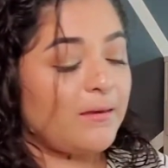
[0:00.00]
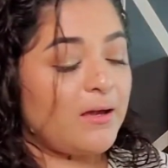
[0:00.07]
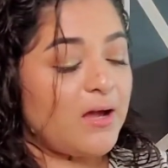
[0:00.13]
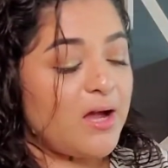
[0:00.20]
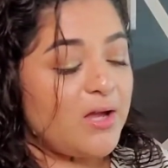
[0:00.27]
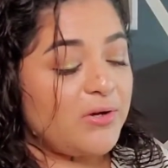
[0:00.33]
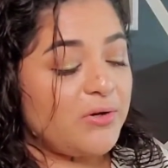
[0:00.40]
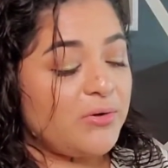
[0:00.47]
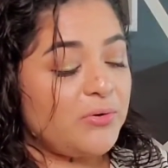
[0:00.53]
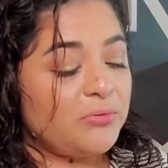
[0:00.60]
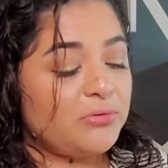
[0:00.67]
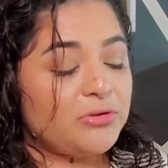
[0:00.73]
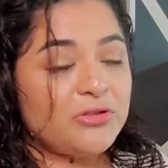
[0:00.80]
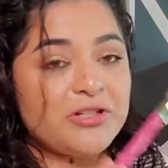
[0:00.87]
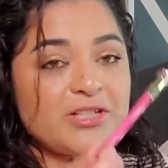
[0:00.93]
I
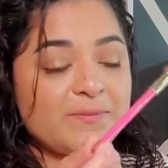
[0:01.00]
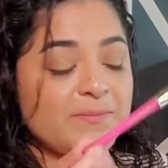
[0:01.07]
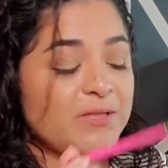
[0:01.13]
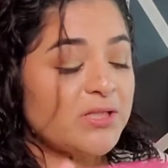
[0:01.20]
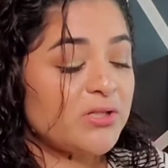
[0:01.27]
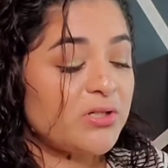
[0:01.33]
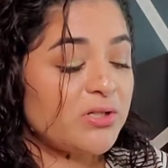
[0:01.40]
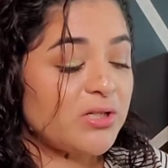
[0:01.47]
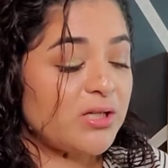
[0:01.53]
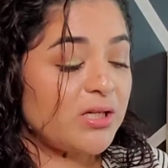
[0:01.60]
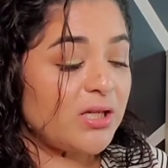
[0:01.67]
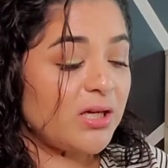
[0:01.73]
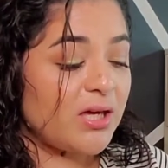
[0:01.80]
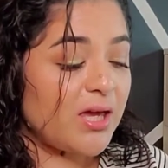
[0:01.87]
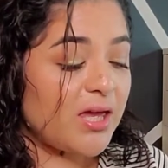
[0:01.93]
own Christmas
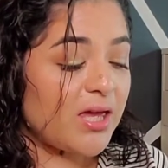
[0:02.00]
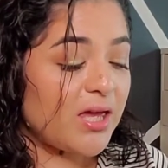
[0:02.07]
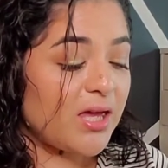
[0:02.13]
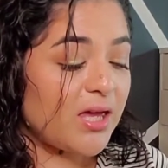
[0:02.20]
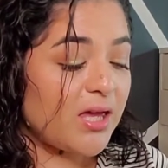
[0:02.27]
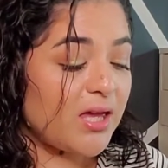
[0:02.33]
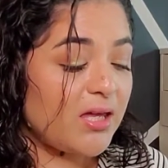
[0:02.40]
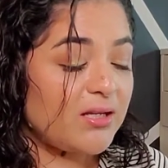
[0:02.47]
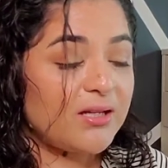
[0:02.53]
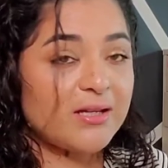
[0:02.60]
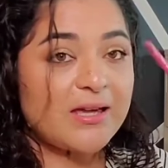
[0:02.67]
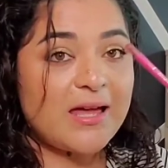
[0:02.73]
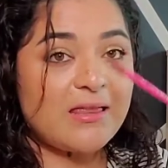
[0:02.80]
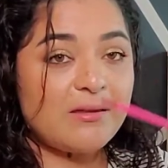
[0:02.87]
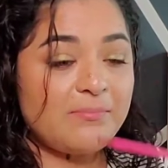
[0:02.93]
Cookie and
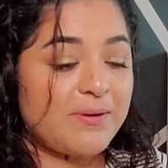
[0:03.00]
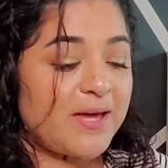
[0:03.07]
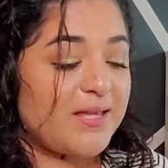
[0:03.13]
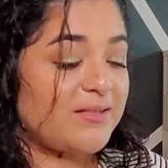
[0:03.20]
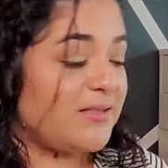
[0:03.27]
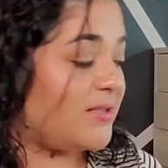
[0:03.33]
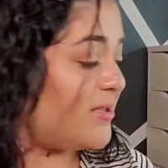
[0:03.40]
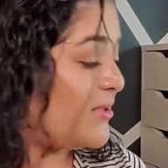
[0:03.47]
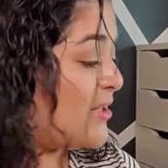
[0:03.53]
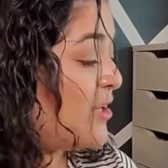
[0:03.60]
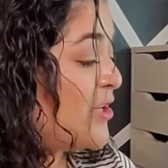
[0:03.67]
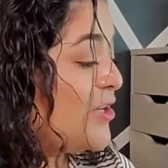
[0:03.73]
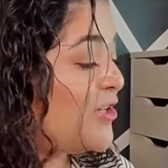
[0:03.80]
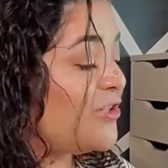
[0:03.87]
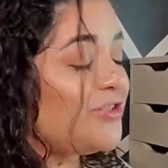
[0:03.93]
Calabasas.
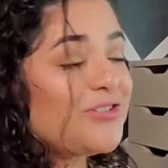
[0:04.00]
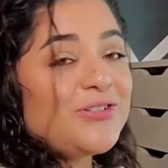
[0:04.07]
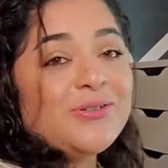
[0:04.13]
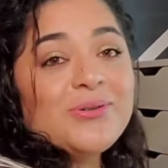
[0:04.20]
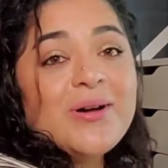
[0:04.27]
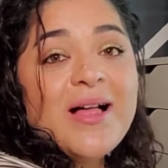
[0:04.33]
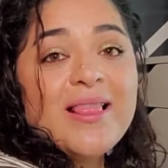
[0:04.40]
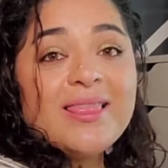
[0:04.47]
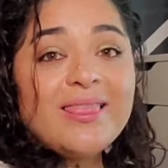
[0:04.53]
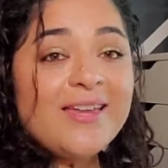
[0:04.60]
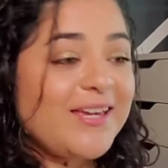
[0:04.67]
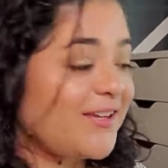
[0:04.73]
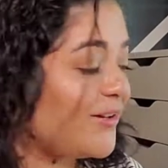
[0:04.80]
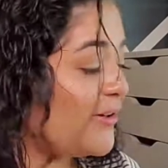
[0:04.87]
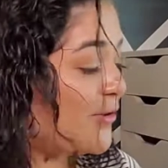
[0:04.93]
So
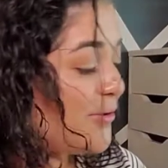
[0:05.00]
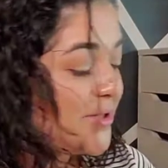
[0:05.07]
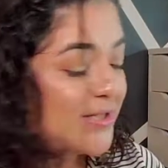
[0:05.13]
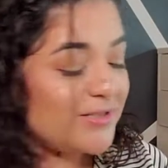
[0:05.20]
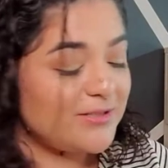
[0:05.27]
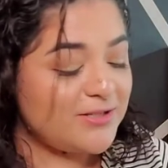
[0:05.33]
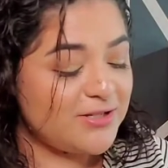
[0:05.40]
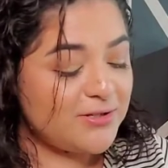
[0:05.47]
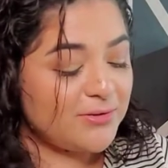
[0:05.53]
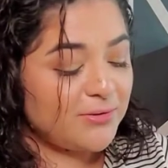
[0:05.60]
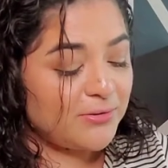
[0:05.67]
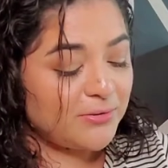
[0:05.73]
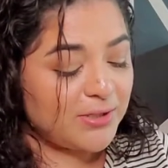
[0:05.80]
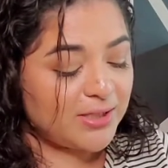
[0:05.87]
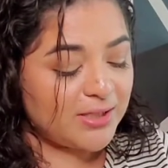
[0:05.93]
Leo is
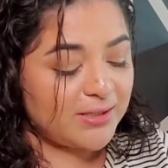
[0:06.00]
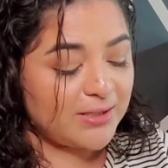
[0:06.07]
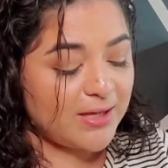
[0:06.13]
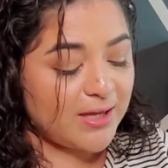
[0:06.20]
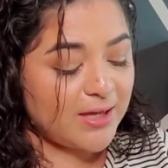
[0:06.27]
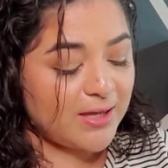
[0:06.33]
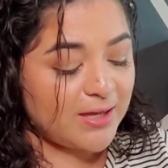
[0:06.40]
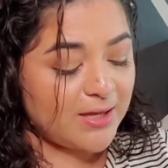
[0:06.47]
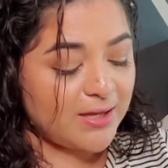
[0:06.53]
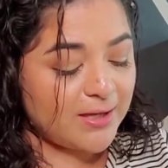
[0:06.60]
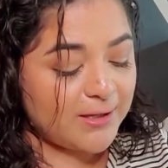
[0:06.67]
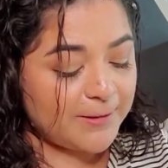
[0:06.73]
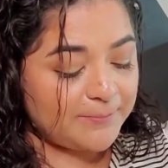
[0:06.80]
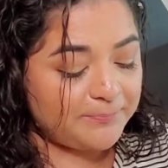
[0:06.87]
new. Yay!